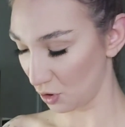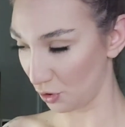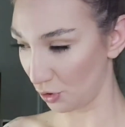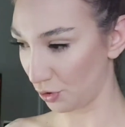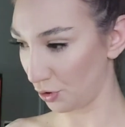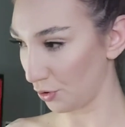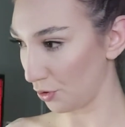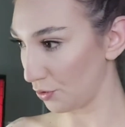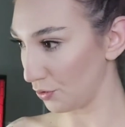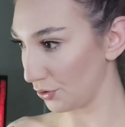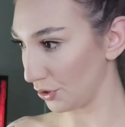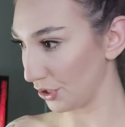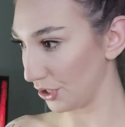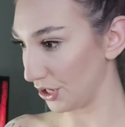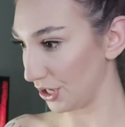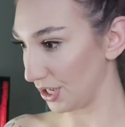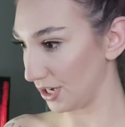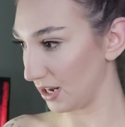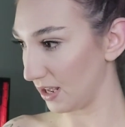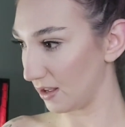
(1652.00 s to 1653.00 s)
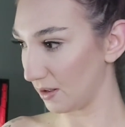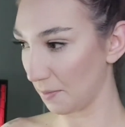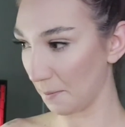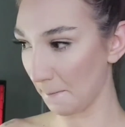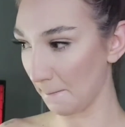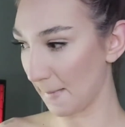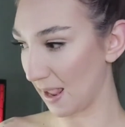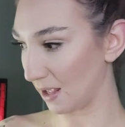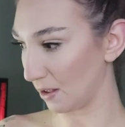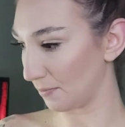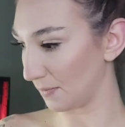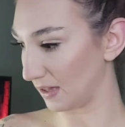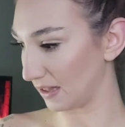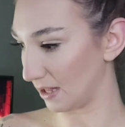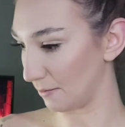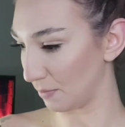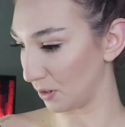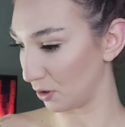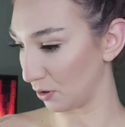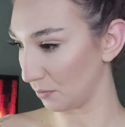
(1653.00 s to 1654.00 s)
So good. Makes my
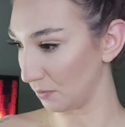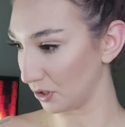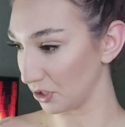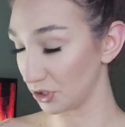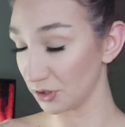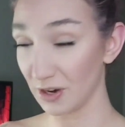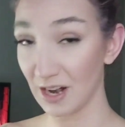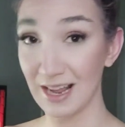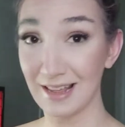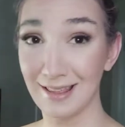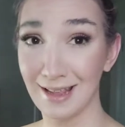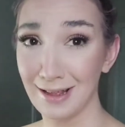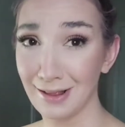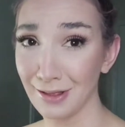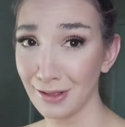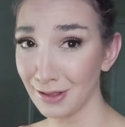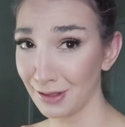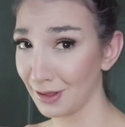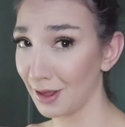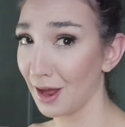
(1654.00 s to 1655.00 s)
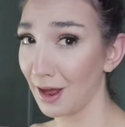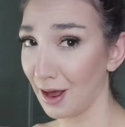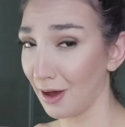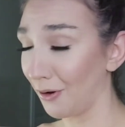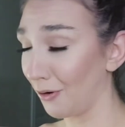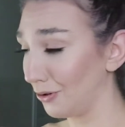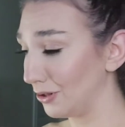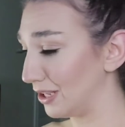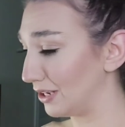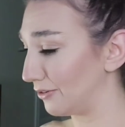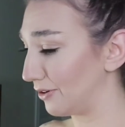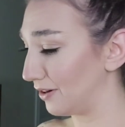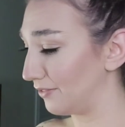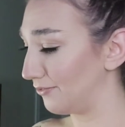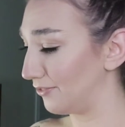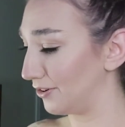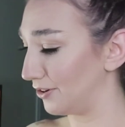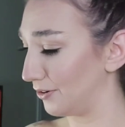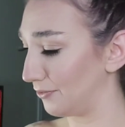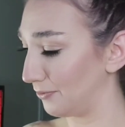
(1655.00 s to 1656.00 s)
lips so moisturized. It's a holy grail
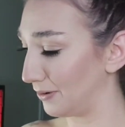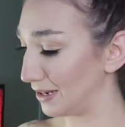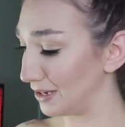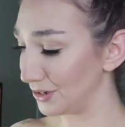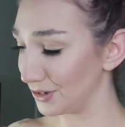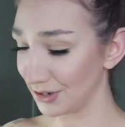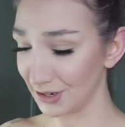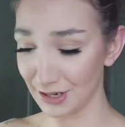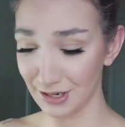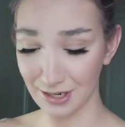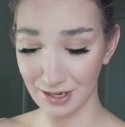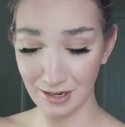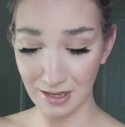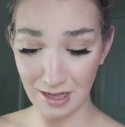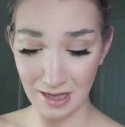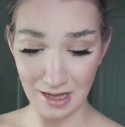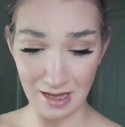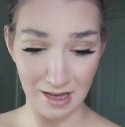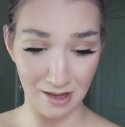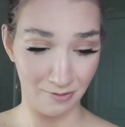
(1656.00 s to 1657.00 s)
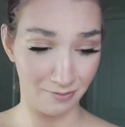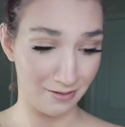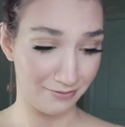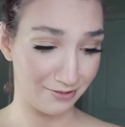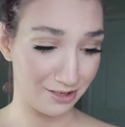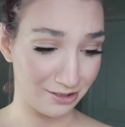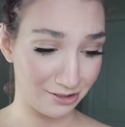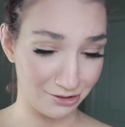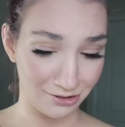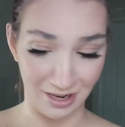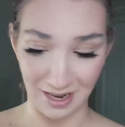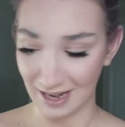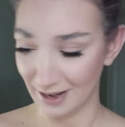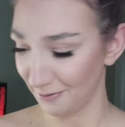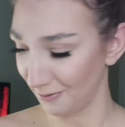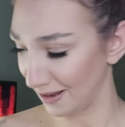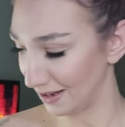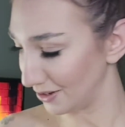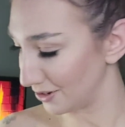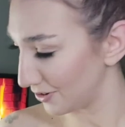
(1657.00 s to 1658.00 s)
for the winter. With the dry
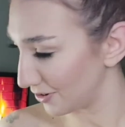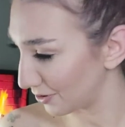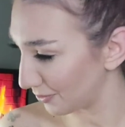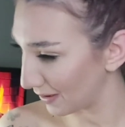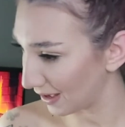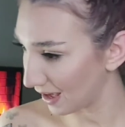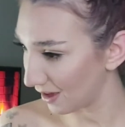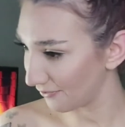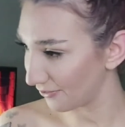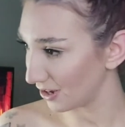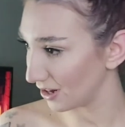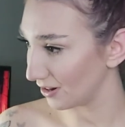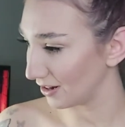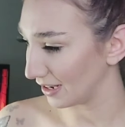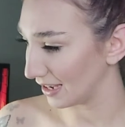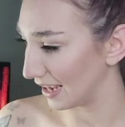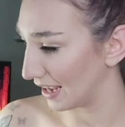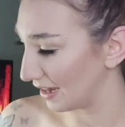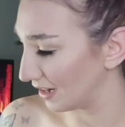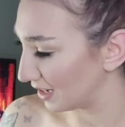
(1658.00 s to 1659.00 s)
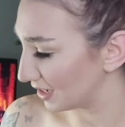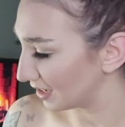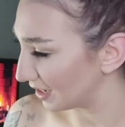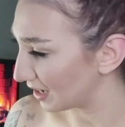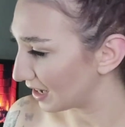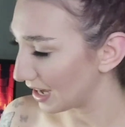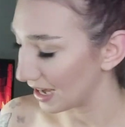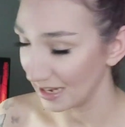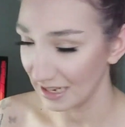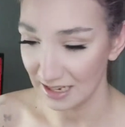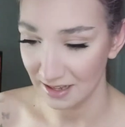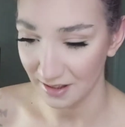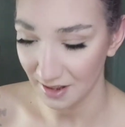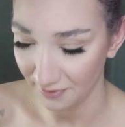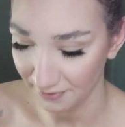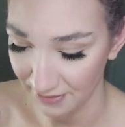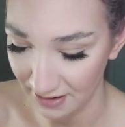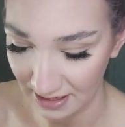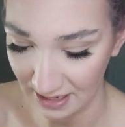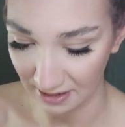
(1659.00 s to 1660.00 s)
winters we have here in Canada, I need
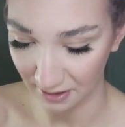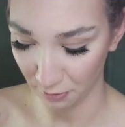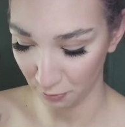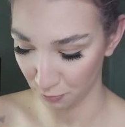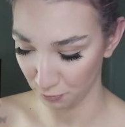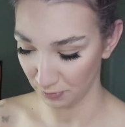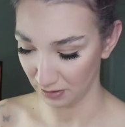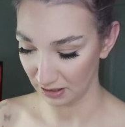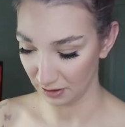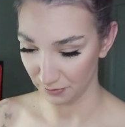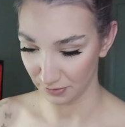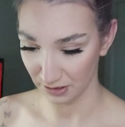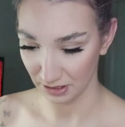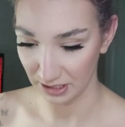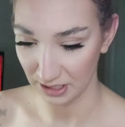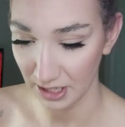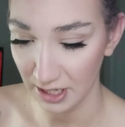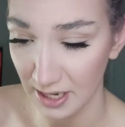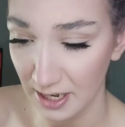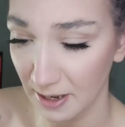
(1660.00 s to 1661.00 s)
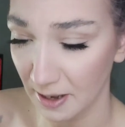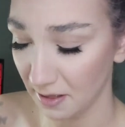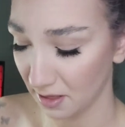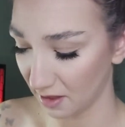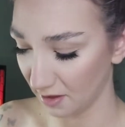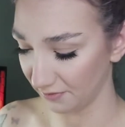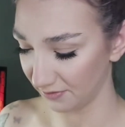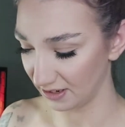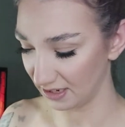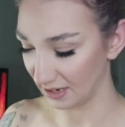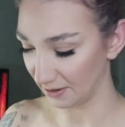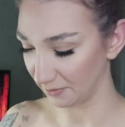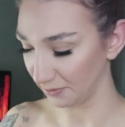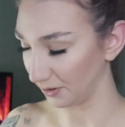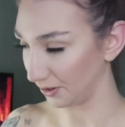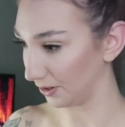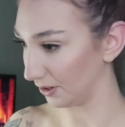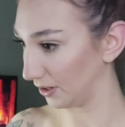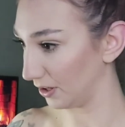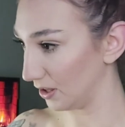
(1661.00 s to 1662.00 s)
something that's really, really good. Something that
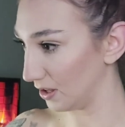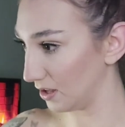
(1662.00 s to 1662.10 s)
will